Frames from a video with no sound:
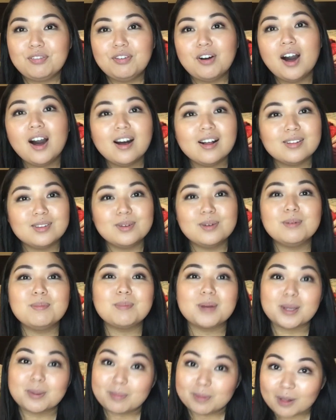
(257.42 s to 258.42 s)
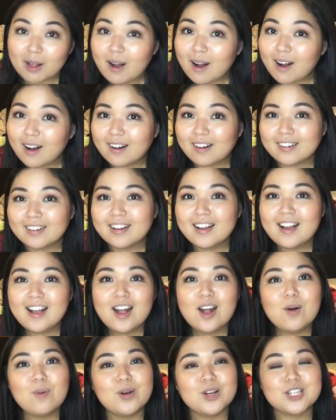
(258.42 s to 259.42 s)
follow my blog,
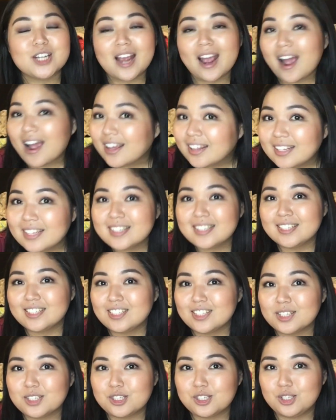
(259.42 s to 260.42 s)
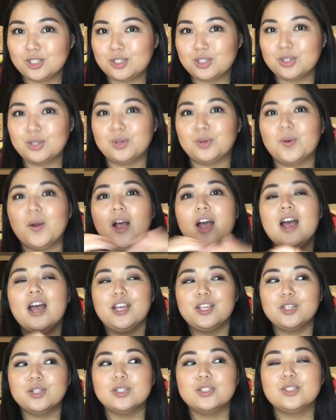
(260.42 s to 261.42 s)
which I highly suggest you do,
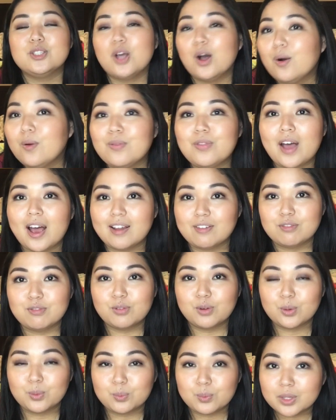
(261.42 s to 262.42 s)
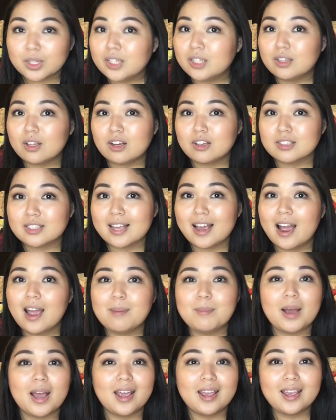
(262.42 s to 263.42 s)
you'll know that for a really long
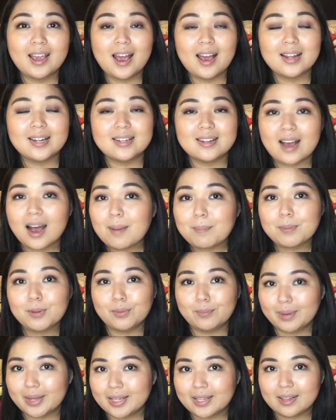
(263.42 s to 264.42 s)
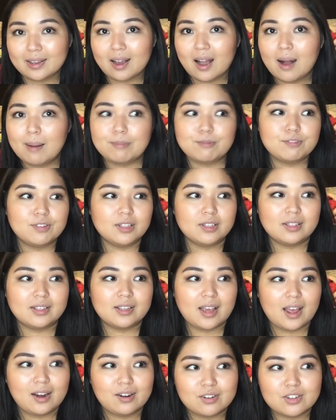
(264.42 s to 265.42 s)
time I had not been waking up
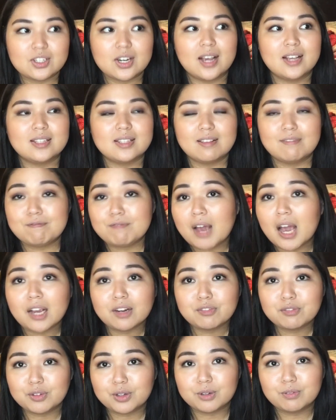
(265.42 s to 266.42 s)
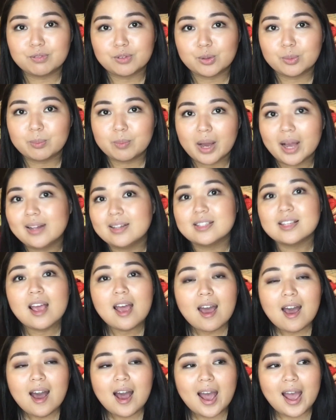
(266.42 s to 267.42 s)
feeling energized. In fact, for a few months,
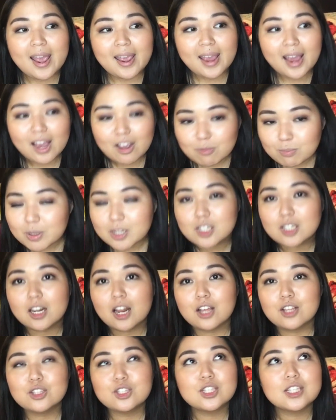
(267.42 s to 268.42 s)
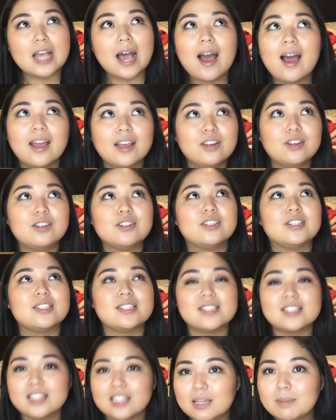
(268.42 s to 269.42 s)
I have been tired
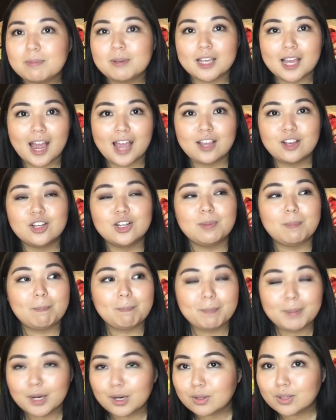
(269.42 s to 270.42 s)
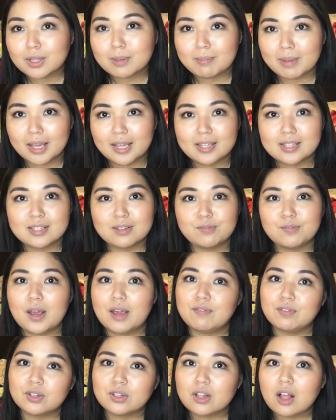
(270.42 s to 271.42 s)
sleepy. I could barely make it to
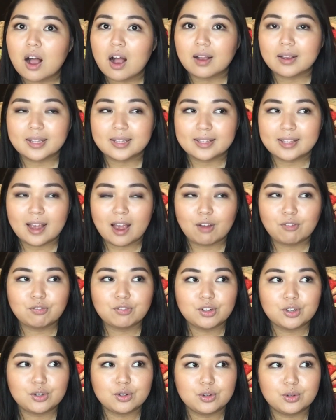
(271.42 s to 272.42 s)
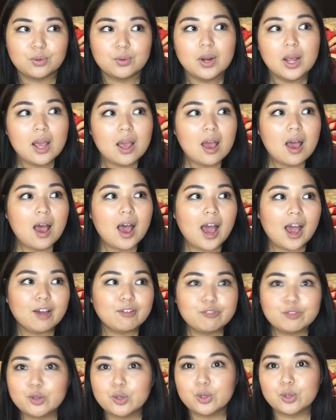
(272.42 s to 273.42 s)
five o'clock in the afternoon
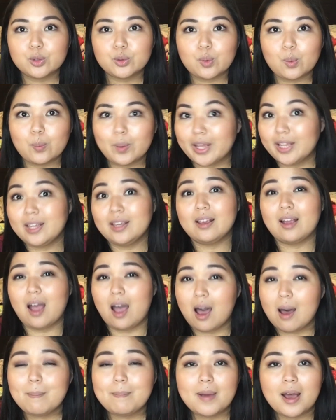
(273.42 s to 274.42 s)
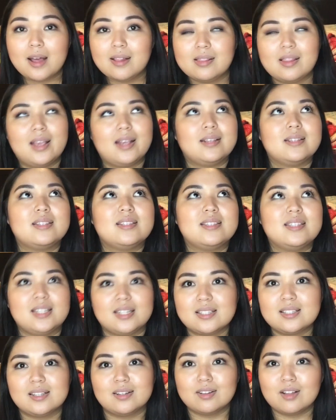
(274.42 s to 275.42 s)
after waking up at like
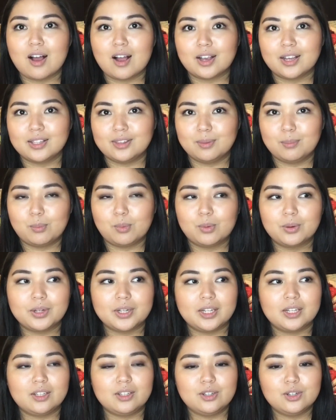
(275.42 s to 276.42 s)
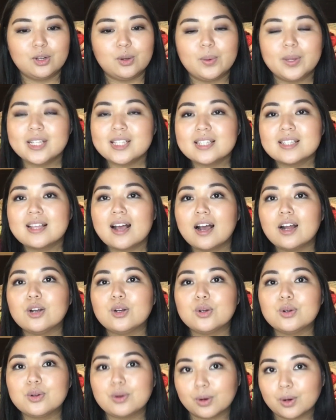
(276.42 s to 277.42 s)
six o'clock in the morning. You know, it's
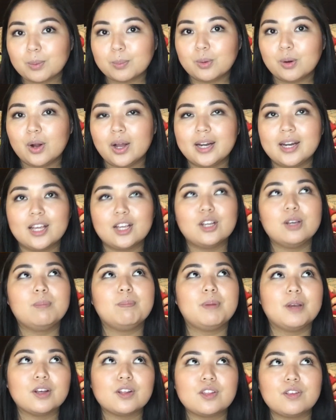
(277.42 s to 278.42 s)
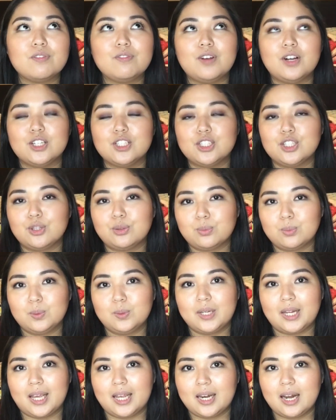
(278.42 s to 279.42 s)
not normal and I could barely function through
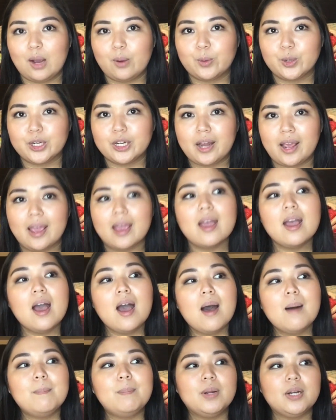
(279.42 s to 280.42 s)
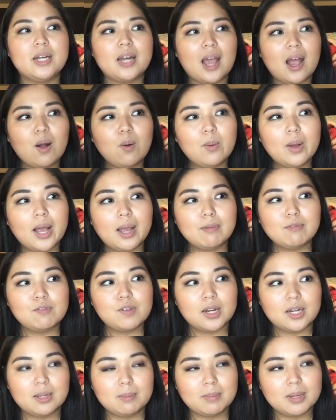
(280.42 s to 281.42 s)
an eight hour day. But now I'm
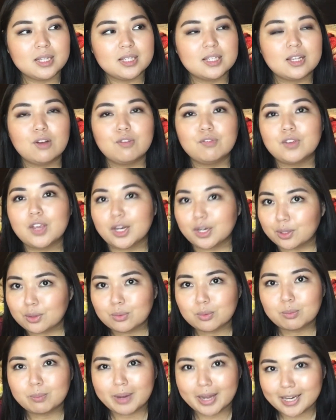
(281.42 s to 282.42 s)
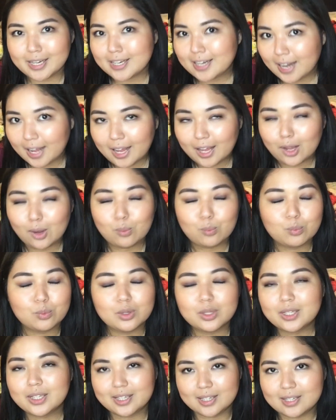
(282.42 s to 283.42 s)
finding myself getting through my day
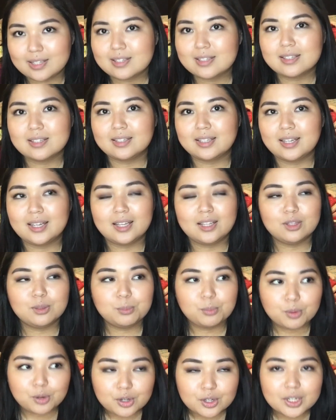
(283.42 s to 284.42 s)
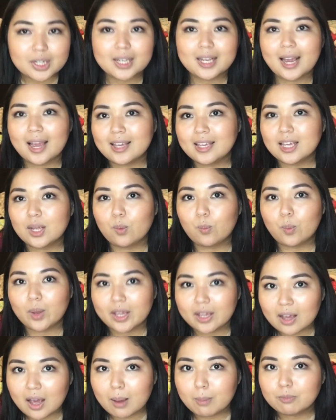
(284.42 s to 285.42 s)
really easily. In the morning, I can
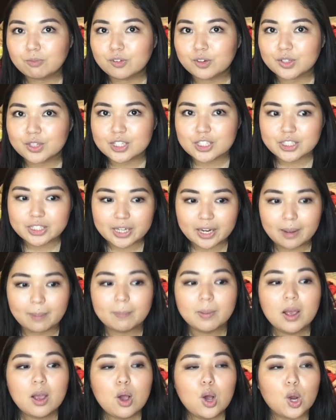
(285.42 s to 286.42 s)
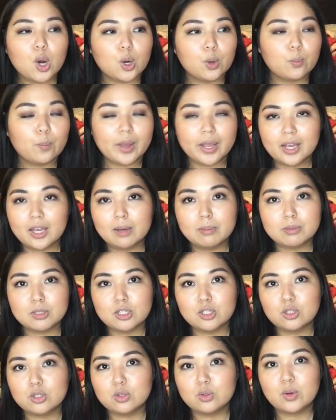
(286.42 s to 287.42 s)
wake up for the gym or wake up
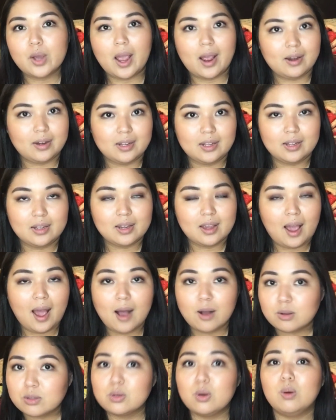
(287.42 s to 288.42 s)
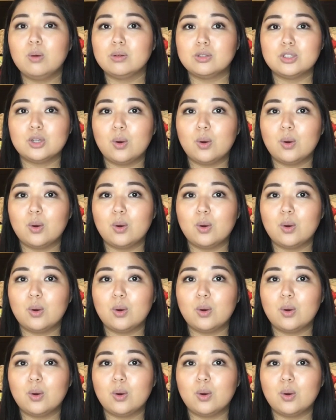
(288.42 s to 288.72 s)
to do any household